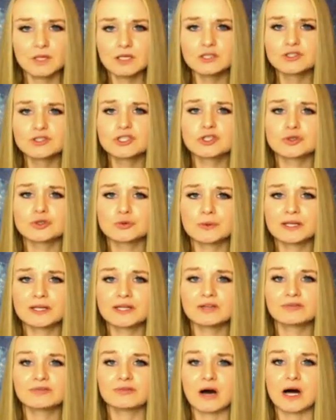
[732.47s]
to
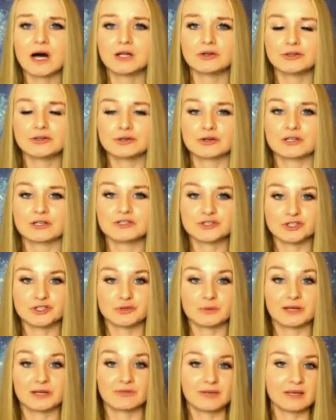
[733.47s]
really follow your
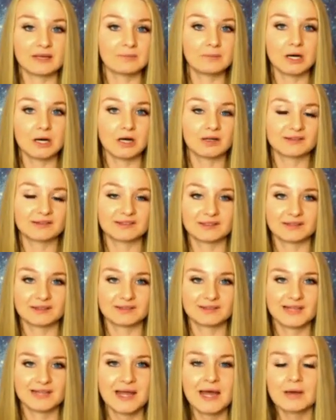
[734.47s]
intuitive
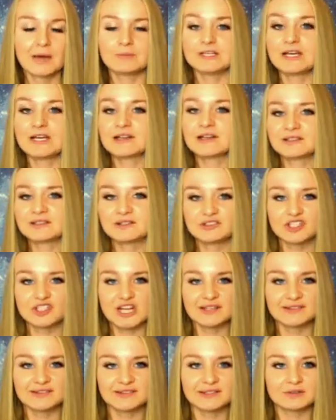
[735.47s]
impulses, because it's
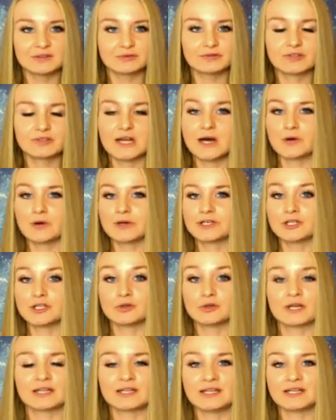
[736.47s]
just in flow and you
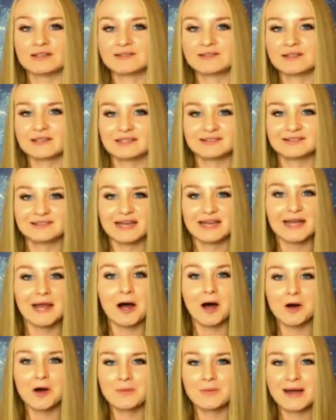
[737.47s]
can easily say,
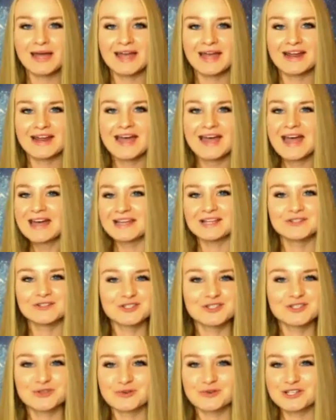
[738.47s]
all right,
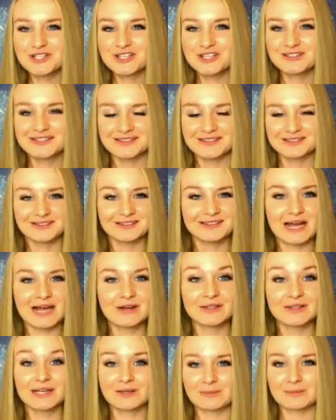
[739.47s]
intuition doesn't sound
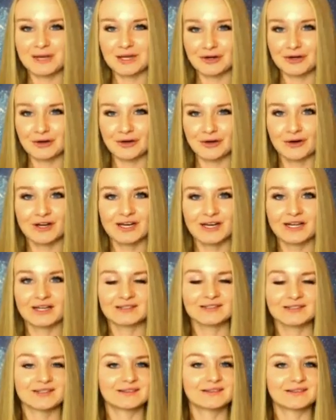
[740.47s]
like my inner critic. It
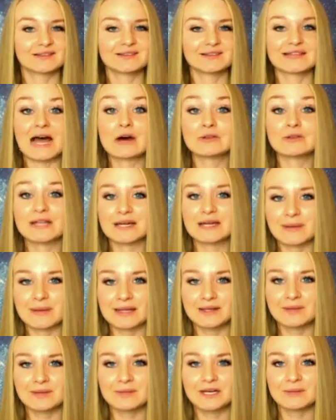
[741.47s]
doesn't sound like my
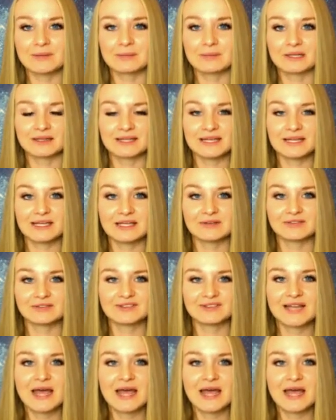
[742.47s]
limiting beliefs.